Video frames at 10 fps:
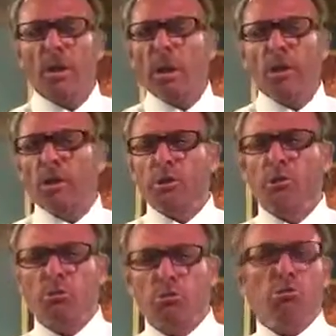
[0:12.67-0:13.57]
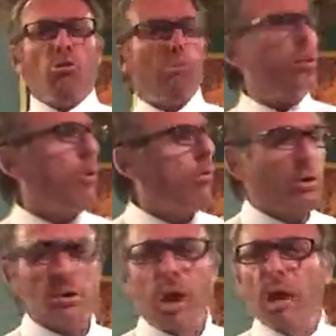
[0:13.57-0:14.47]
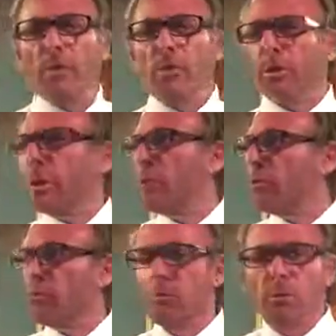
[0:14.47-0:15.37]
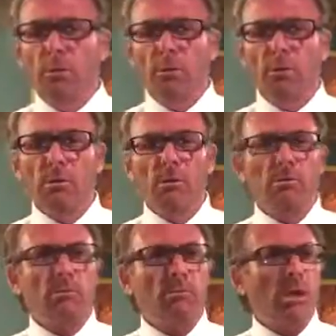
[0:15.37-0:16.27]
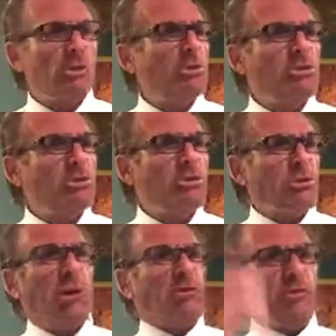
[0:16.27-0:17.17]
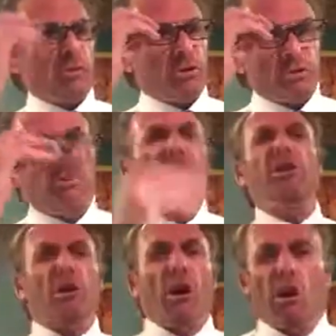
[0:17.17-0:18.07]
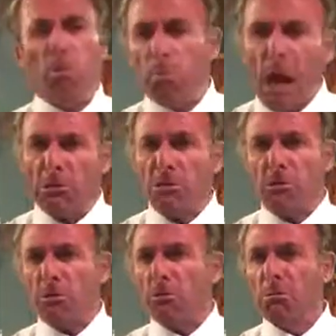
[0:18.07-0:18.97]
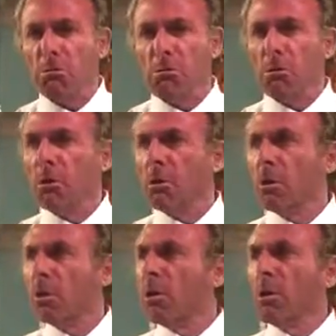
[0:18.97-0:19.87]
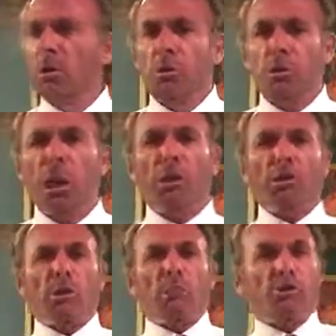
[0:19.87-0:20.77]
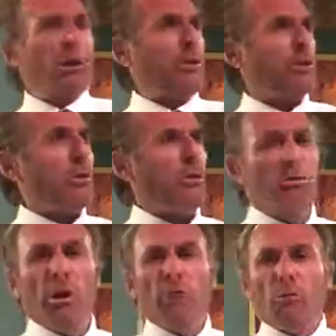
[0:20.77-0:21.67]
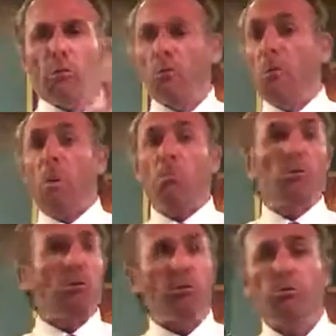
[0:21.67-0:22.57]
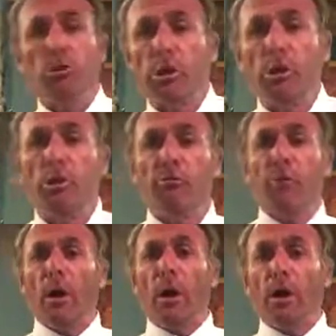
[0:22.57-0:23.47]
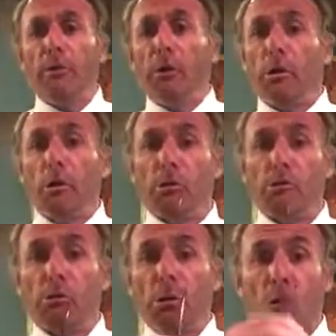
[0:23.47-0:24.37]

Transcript: Ike has screwed me over time and again. That selfish, senile bastard. Telling the press he could never remember using any of my ideas.